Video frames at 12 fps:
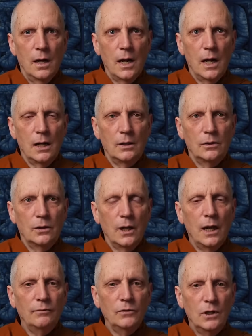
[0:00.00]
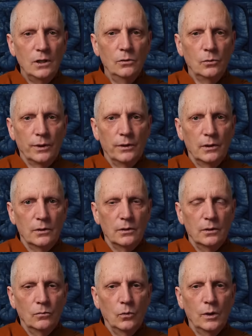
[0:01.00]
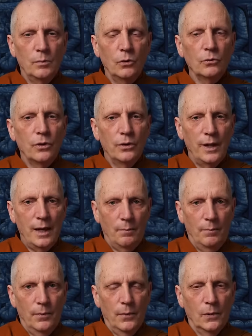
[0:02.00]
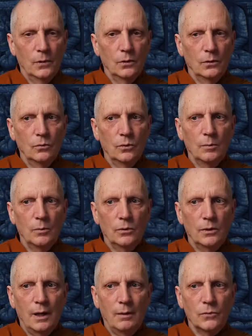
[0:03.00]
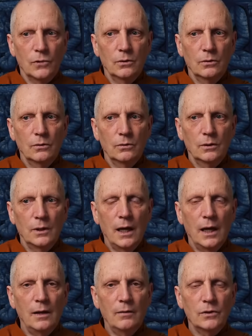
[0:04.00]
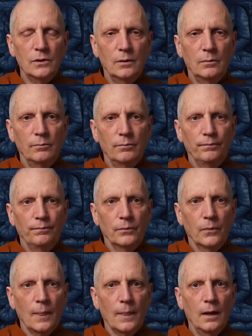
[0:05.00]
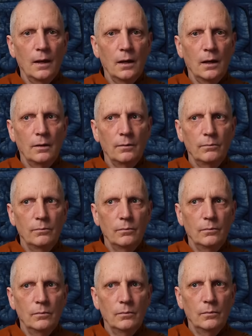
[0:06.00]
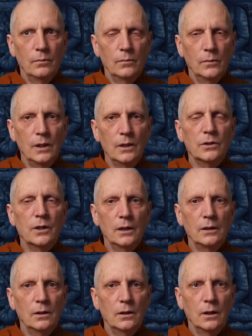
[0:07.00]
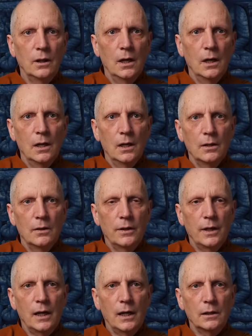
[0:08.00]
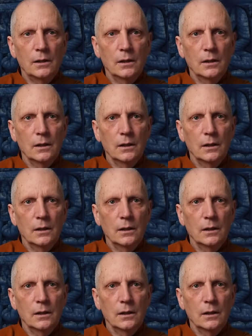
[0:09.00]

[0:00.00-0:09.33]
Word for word: and they have to deal with this. What about them? What about them? So they have some, uh, they decide that